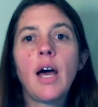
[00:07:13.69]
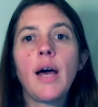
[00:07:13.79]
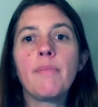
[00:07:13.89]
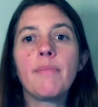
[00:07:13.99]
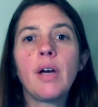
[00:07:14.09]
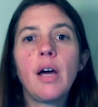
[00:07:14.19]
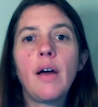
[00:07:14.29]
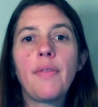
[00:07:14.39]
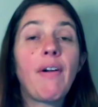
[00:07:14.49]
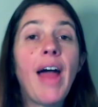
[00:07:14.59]

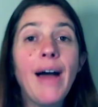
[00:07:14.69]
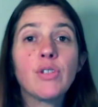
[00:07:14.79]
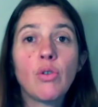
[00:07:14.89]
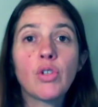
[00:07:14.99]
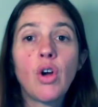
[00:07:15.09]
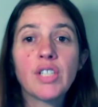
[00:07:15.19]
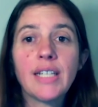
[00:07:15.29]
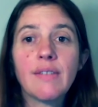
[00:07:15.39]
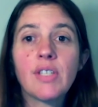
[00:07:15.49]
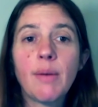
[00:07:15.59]
They're a household
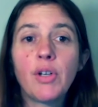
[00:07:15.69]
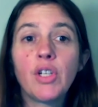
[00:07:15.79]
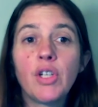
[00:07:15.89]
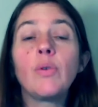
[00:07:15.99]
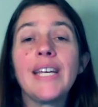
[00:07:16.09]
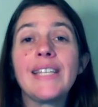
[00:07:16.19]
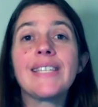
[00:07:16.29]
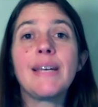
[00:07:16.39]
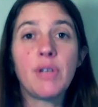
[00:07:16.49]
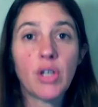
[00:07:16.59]
contact of someone who
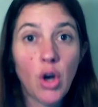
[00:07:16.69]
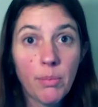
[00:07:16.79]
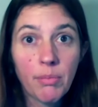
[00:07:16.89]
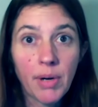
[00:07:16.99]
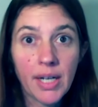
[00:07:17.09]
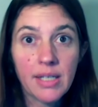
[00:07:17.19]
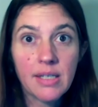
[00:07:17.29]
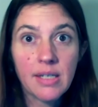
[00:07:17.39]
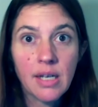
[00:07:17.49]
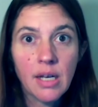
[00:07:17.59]
is immunocompromised.